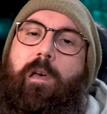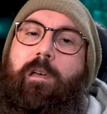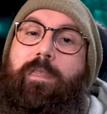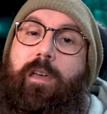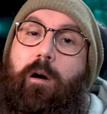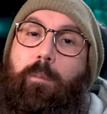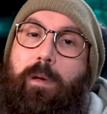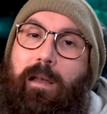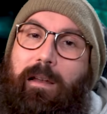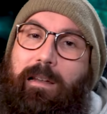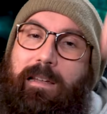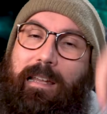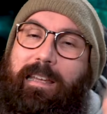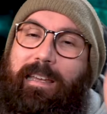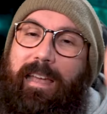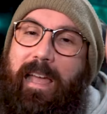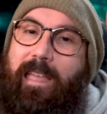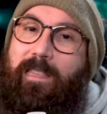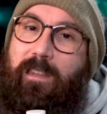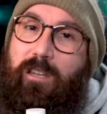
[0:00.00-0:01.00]
There'll be a
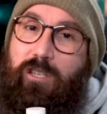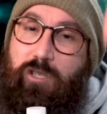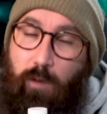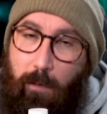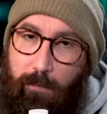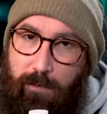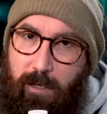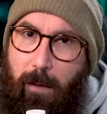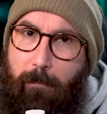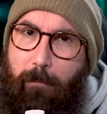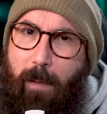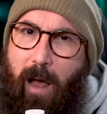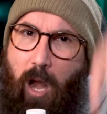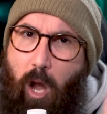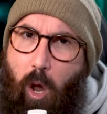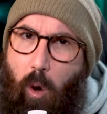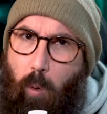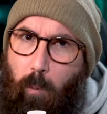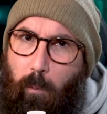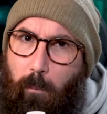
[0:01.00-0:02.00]
link in the description below.